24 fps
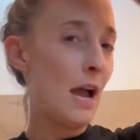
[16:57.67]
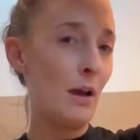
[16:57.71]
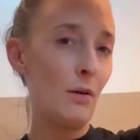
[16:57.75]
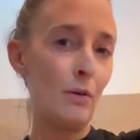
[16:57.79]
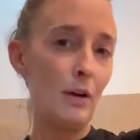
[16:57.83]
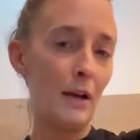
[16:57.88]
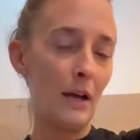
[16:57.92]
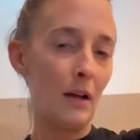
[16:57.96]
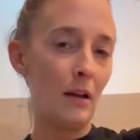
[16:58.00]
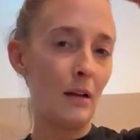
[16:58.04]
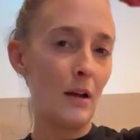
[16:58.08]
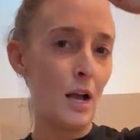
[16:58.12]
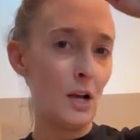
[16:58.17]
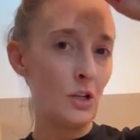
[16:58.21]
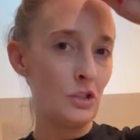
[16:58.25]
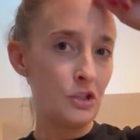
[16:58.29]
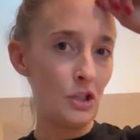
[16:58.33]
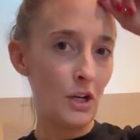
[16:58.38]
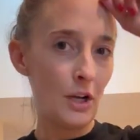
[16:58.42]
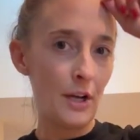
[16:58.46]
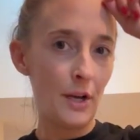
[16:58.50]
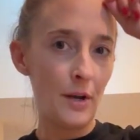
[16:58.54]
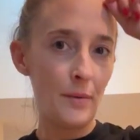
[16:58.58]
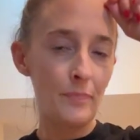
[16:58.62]
I will, I'll
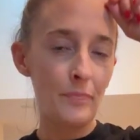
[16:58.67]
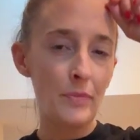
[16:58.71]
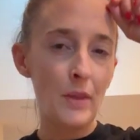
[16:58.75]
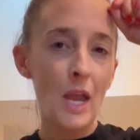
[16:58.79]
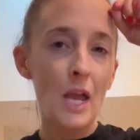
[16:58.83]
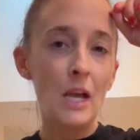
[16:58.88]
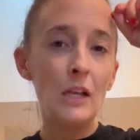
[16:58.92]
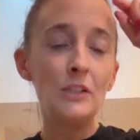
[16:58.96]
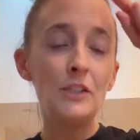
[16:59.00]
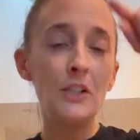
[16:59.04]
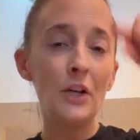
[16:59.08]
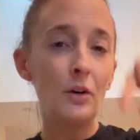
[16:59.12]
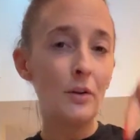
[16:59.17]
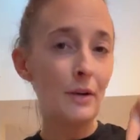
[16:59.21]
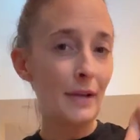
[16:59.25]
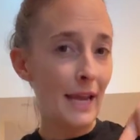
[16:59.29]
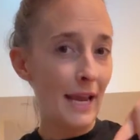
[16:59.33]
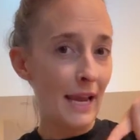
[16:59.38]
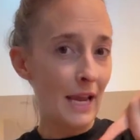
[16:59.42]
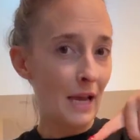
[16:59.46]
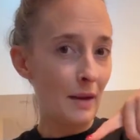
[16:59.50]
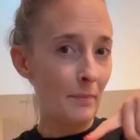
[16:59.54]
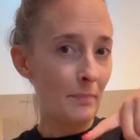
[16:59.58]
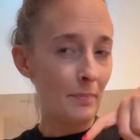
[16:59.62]
show you. So
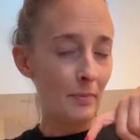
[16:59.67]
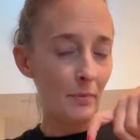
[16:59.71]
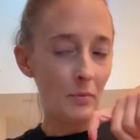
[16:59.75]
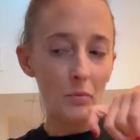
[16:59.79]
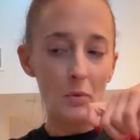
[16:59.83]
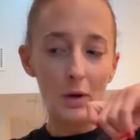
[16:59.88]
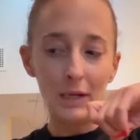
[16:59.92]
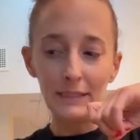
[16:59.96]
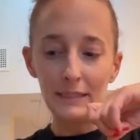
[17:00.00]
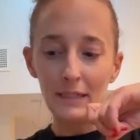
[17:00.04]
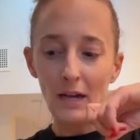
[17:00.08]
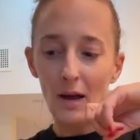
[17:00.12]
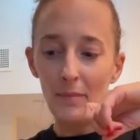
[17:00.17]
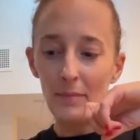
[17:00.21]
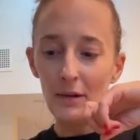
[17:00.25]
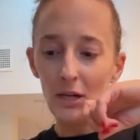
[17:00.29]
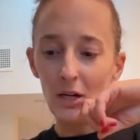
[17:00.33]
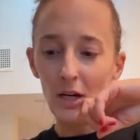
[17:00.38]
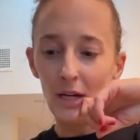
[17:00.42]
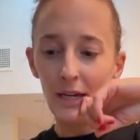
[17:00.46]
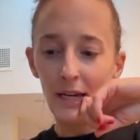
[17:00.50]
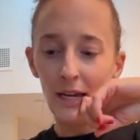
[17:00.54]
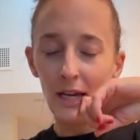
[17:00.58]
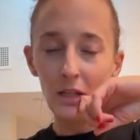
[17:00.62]
camp, What's Gotta
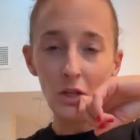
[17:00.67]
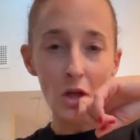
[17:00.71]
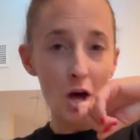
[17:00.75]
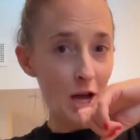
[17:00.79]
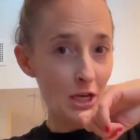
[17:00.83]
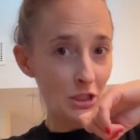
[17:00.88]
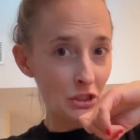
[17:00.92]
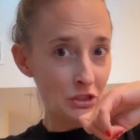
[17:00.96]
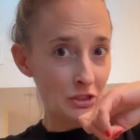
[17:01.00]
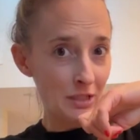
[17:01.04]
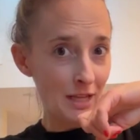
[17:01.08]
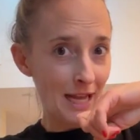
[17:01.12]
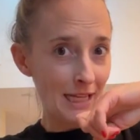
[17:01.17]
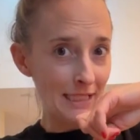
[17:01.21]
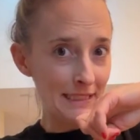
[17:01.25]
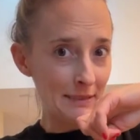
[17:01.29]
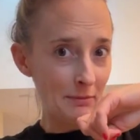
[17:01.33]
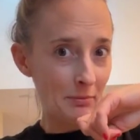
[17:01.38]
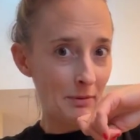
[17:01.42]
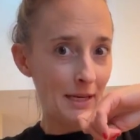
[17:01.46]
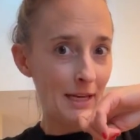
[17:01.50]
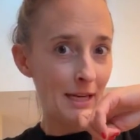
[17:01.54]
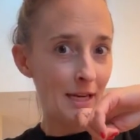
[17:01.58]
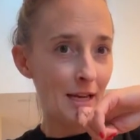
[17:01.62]
Be Cooking launched
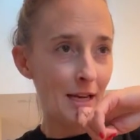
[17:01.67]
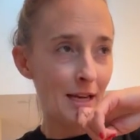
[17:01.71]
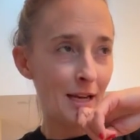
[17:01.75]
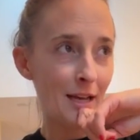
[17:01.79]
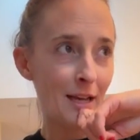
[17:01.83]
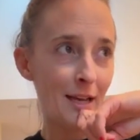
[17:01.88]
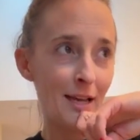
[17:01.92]
last week.